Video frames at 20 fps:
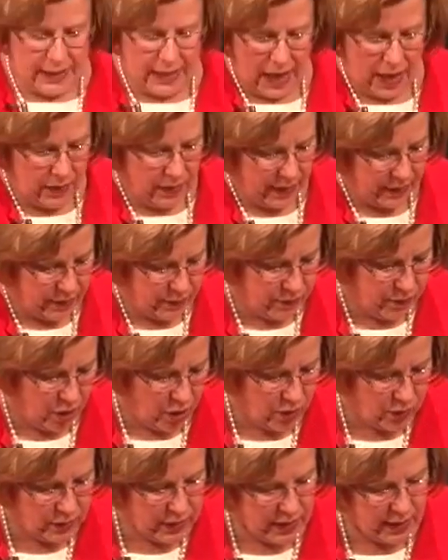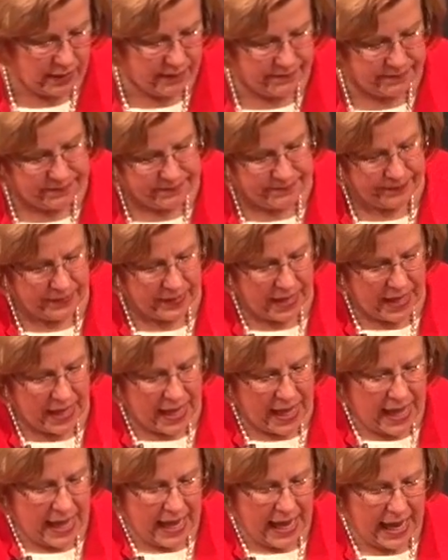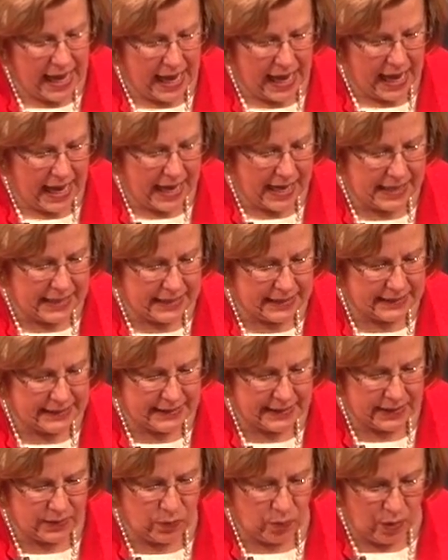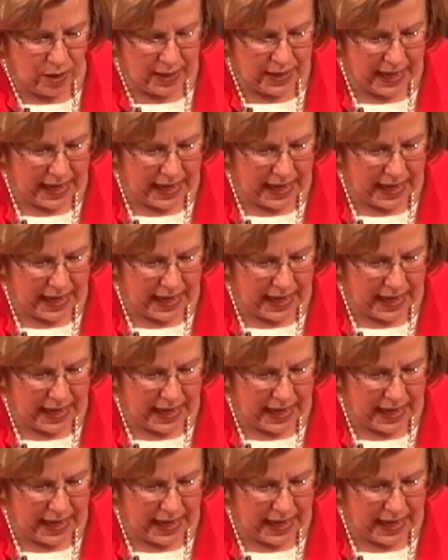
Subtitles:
it out on the road and did one